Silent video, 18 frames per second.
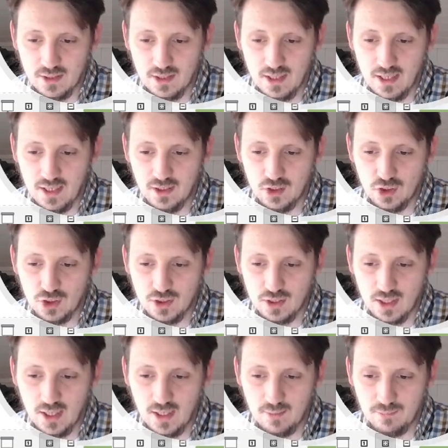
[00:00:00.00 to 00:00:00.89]

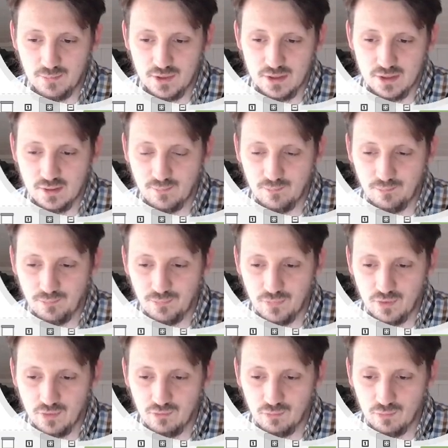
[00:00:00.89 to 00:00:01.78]
H times
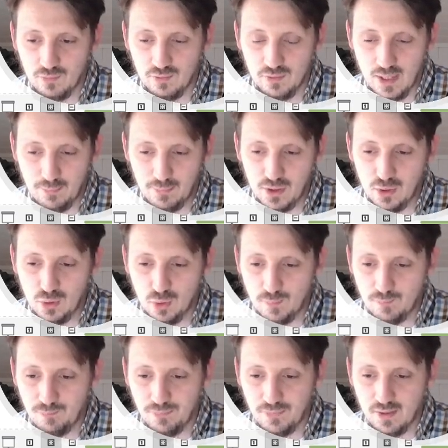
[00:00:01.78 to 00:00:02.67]

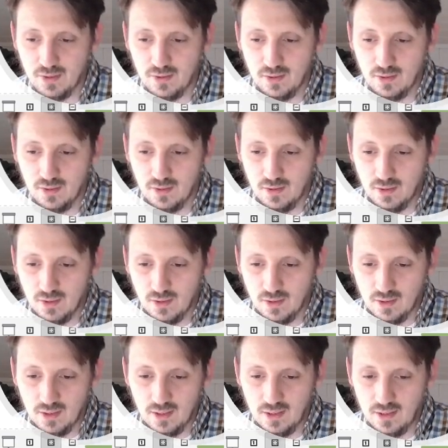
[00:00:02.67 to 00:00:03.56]
W.
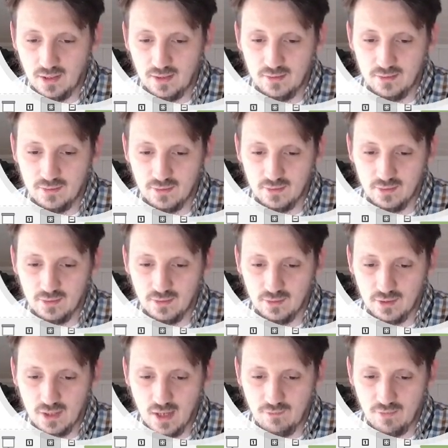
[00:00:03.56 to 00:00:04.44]
And
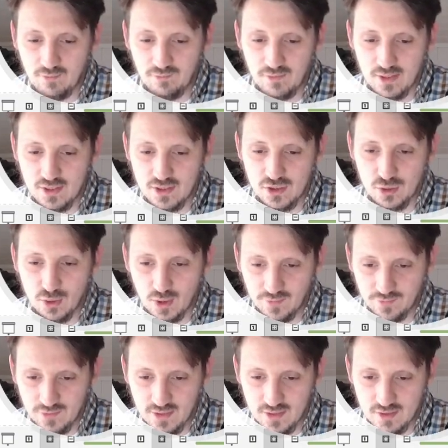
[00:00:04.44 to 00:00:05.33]
yeah, when we
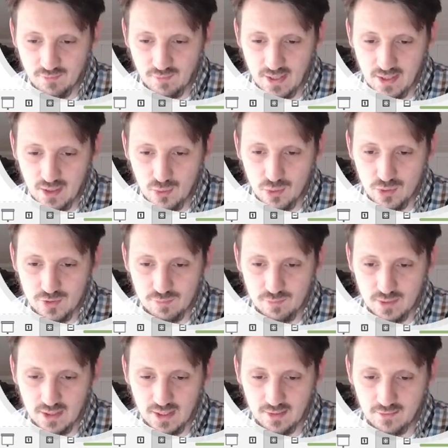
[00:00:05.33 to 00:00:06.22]
insert these
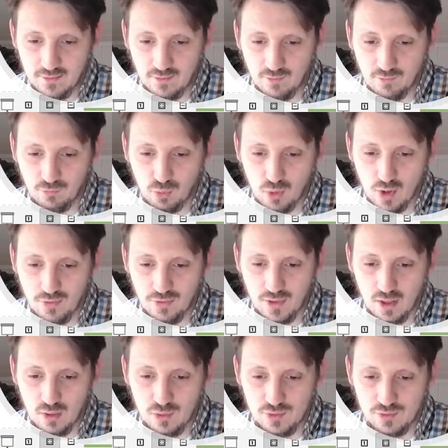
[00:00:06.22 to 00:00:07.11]
values, we get
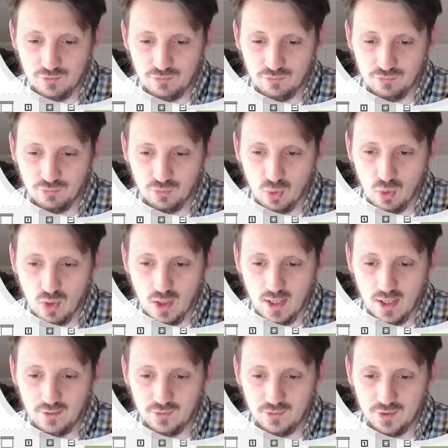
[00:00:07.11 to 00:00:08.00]

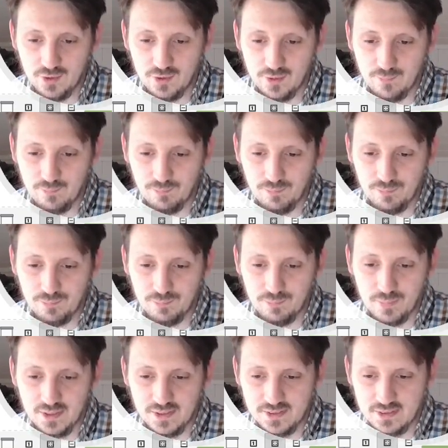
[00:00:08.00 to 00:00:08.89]
4,400
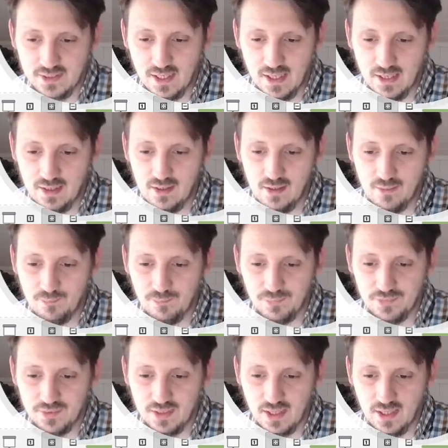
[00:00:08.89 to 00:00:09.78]
Pascal
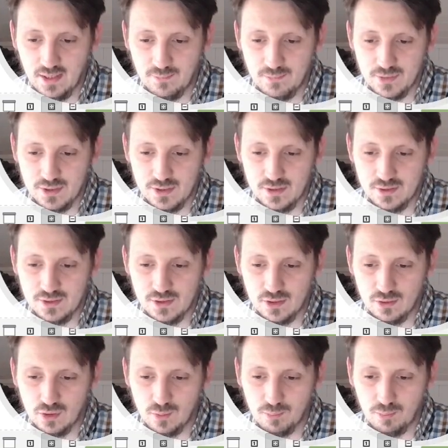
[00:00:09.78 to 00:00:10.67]
times
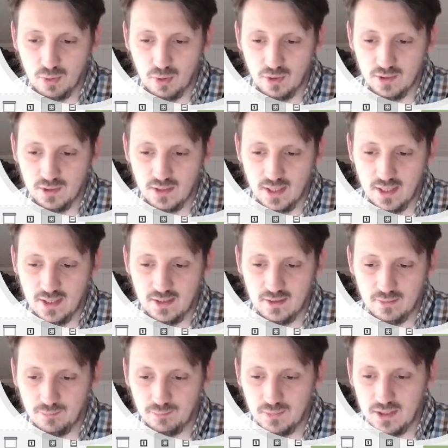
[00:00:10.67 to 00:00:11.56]

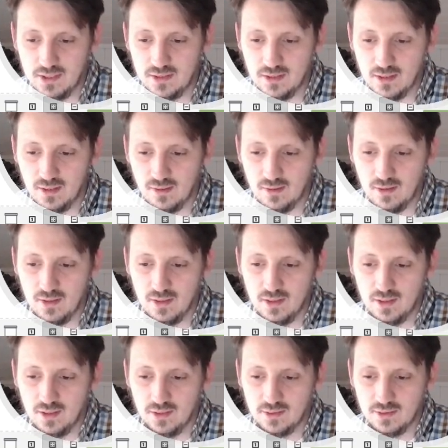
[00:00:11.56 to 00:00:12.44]
0.8 meter
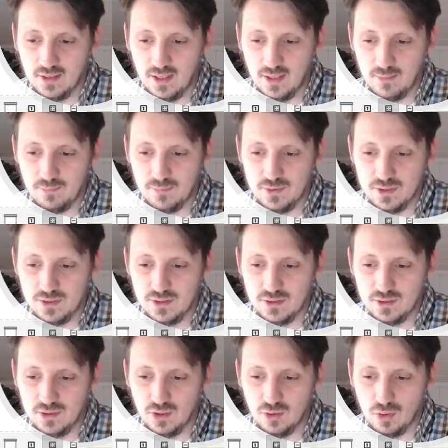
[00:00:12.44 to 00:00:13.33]
times
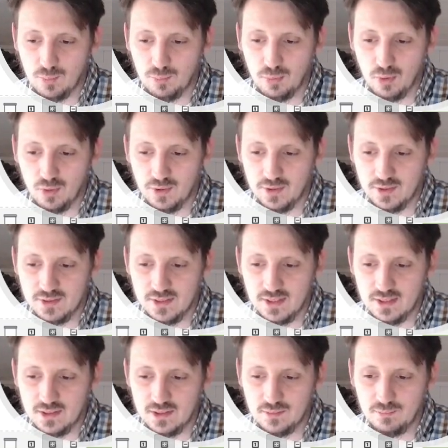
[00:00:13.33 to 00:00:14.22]

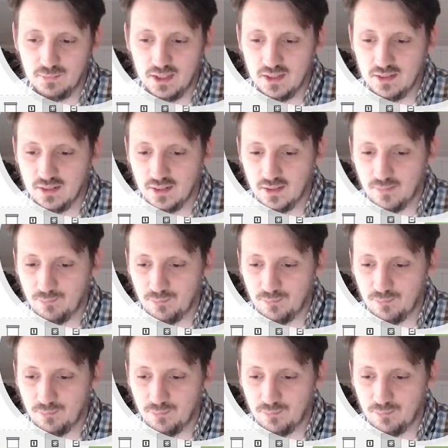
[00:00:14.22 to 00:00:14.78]
0.6 meter.